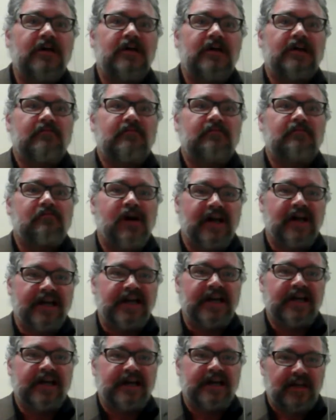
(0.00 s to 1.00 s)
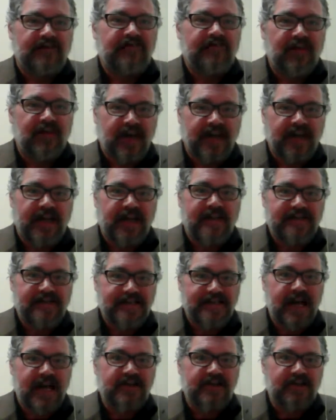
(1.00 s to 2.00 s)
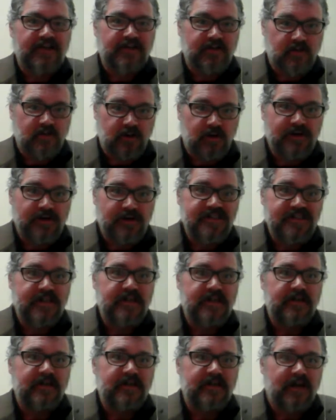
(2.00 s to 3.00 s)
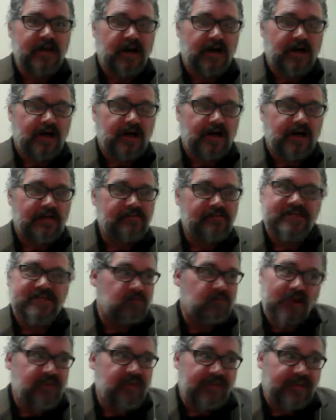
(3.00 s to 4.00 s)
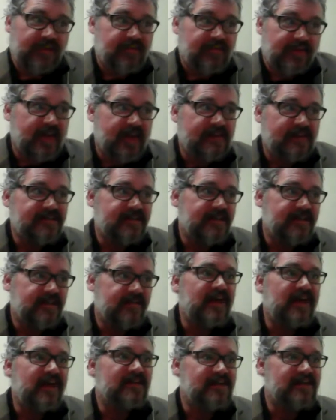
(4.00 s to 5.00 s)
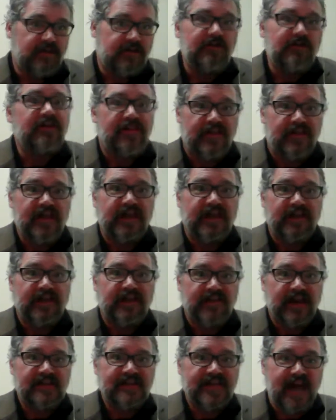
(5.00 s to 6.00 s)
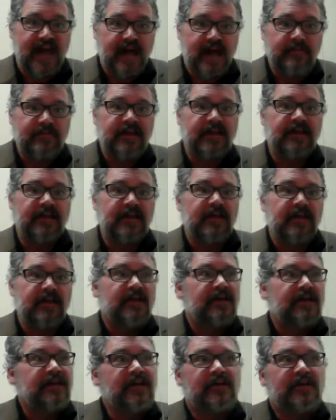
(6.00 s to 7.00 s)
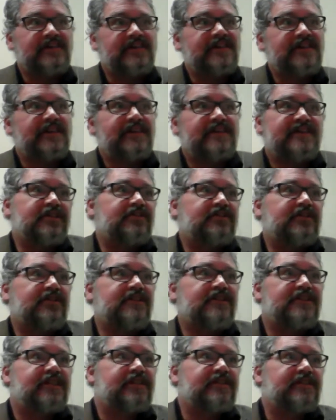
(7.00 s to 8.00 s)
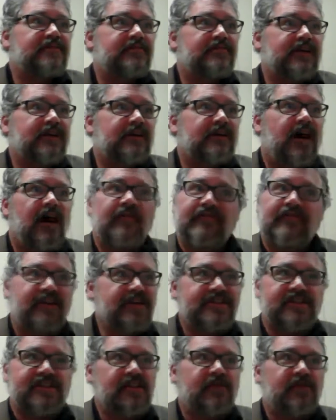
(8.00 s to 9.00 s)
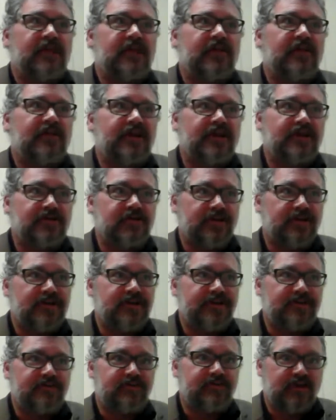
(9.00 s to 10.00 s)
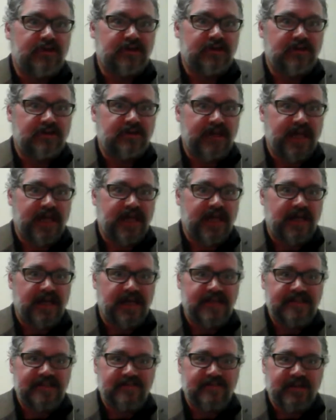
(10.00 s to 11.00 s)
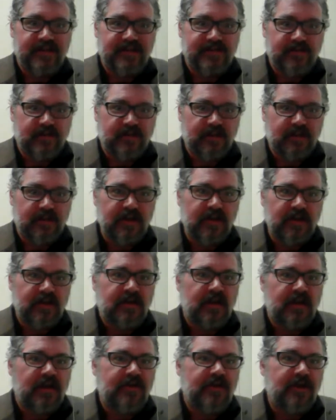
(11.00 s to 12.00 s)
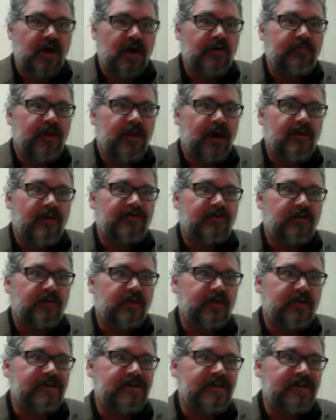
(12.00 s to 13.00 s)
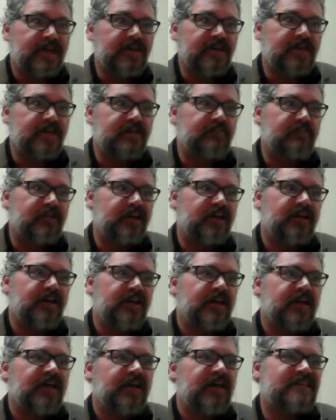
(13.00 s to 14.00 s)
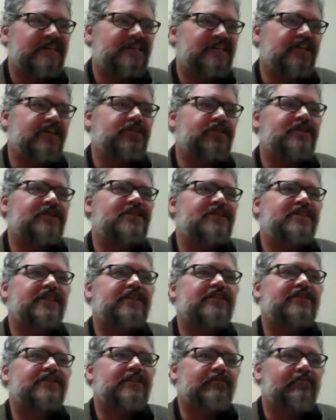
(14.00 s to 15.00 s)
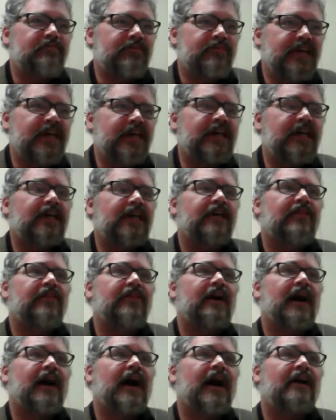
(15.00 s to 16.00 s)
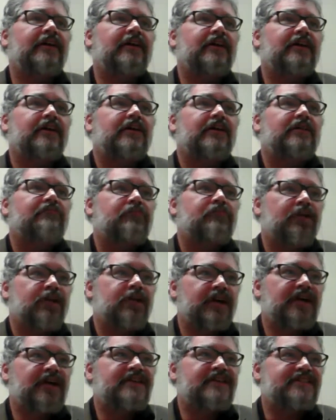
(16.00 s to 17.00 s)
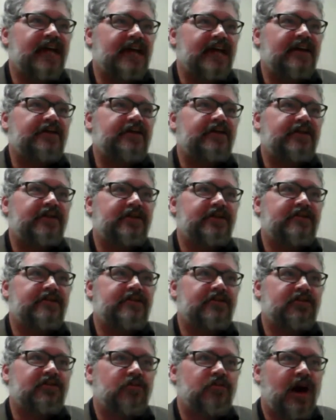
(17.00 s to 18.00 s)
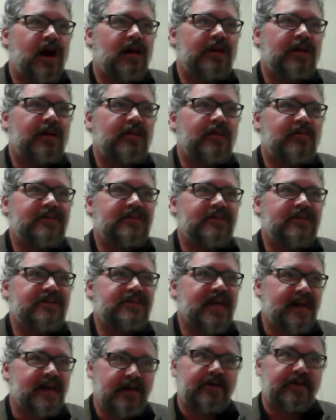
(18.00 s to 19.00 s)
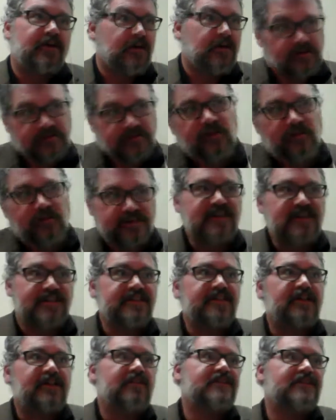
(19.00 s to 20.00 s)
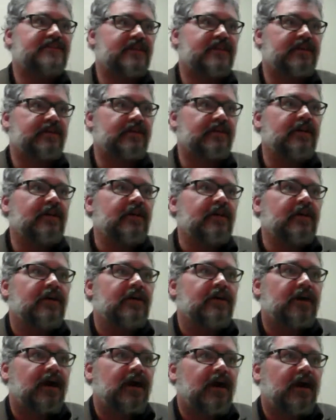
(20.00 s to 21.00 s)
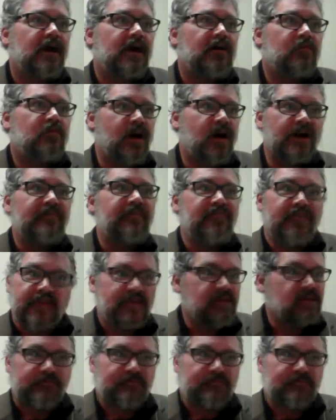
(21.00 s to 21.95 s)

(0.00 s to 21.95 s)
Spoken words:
money and finance actually works. So we think that that's a good thing if that's happening. It's interesting to me. Obviously, we don't endorse political candidates because we're a nonprofit organization, but it's interesting to me that Bernie Sanders, while he was a senator, and of course he's still a senator, one of the